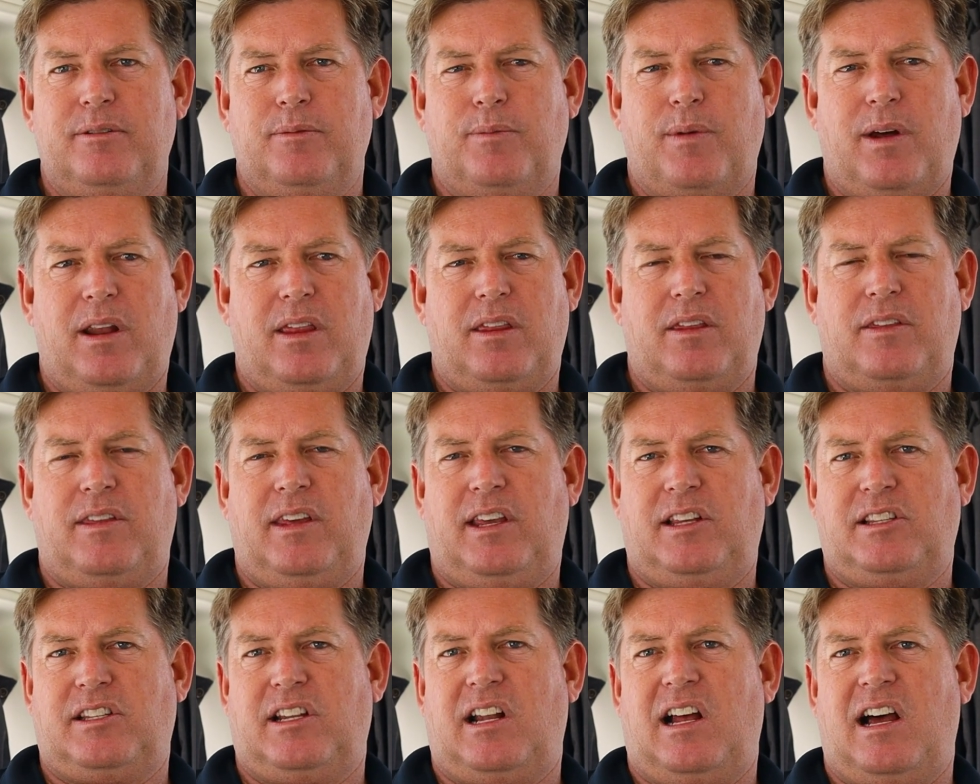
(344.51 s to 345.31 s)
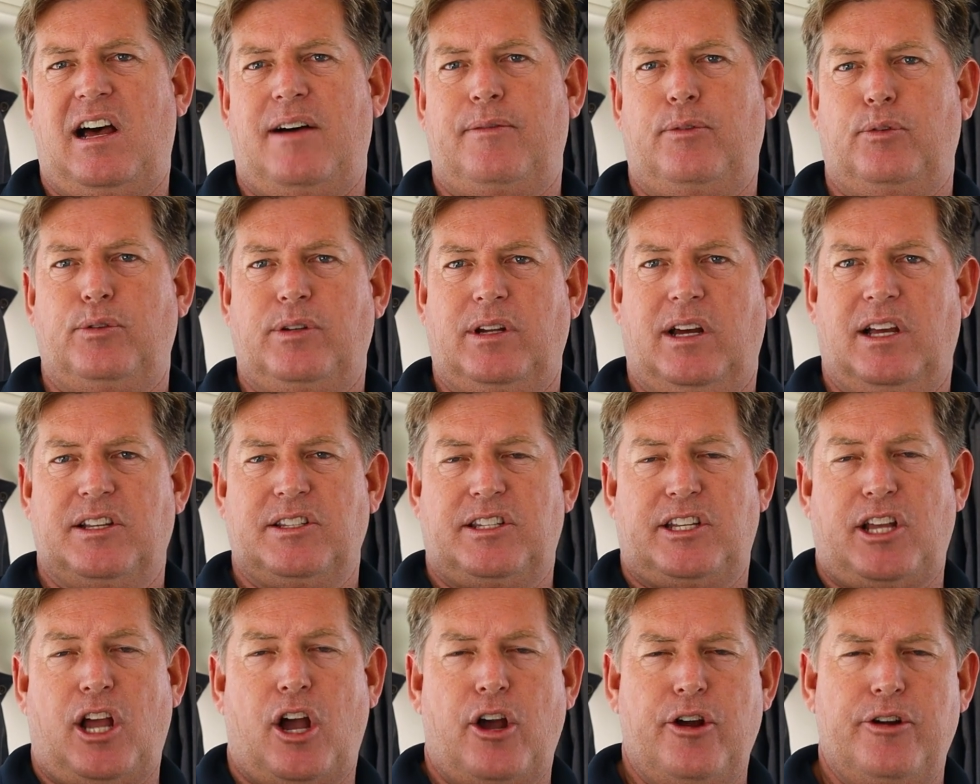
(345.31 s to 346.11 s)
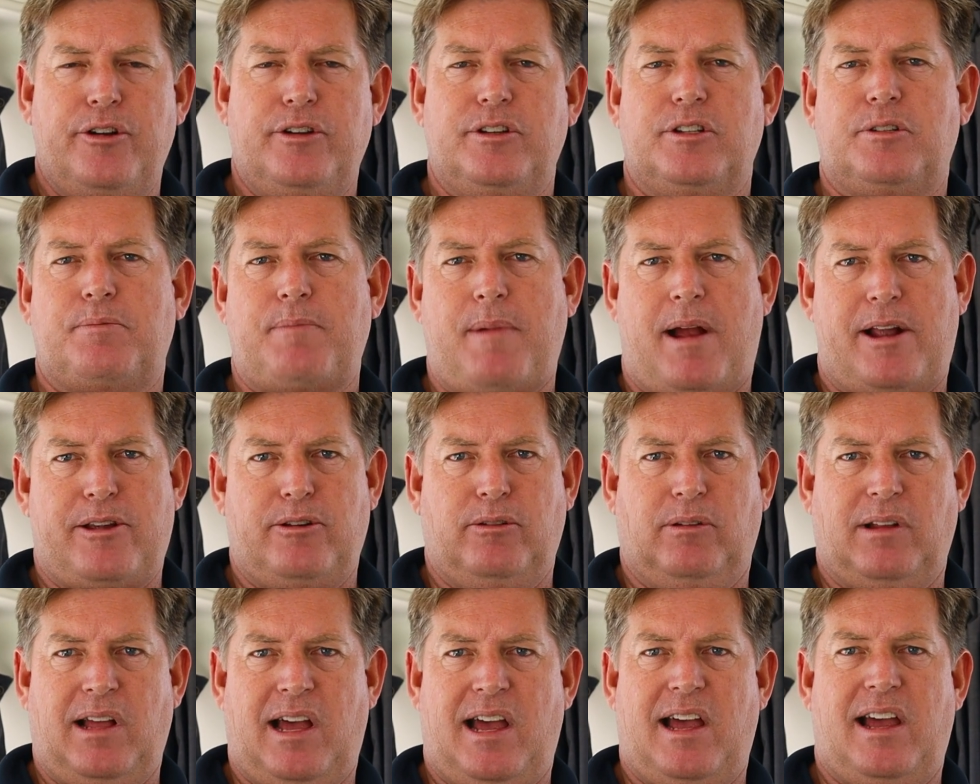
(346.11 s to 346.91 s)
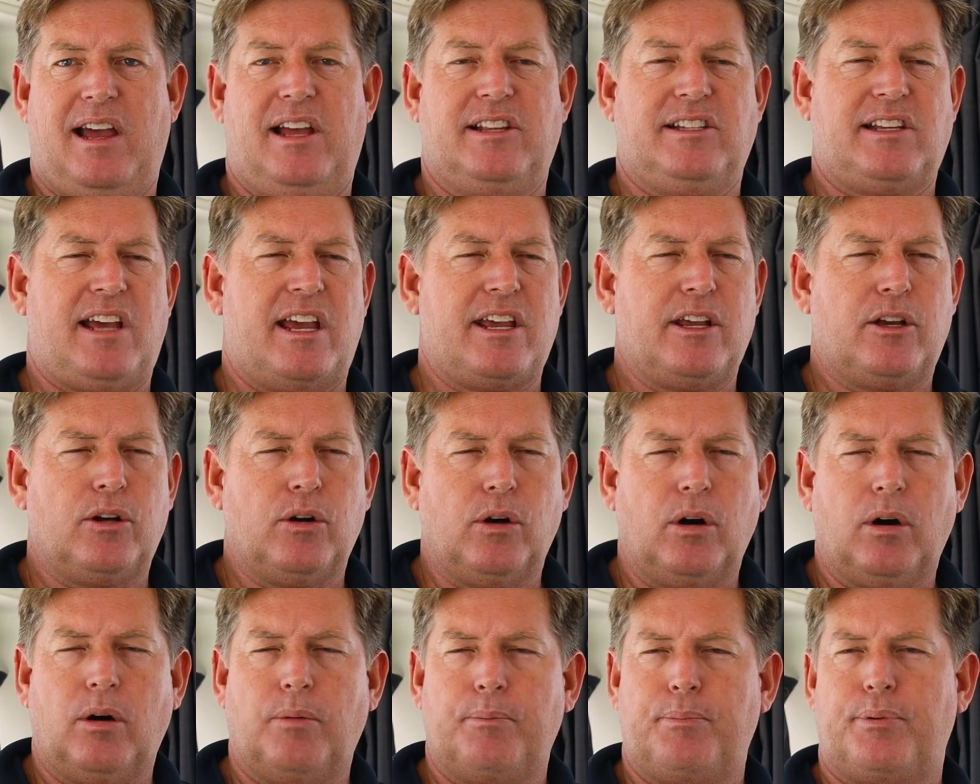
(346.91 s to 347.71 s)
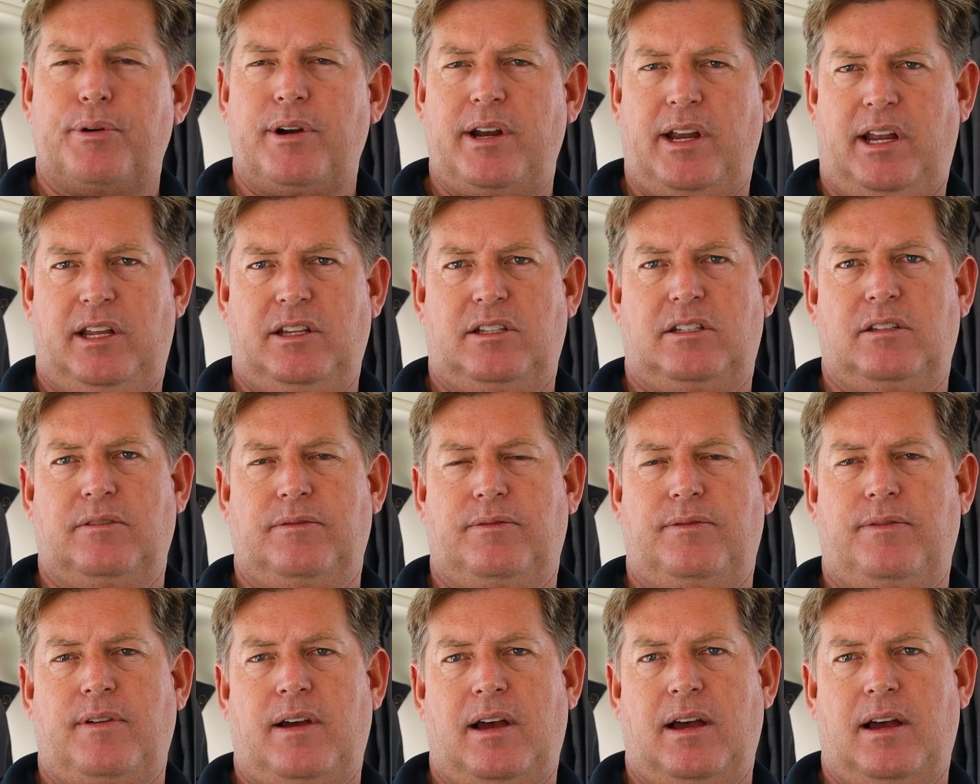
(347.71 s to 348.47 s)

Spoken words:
And one of the things that Arvor does, the owner's manual has a comprehensive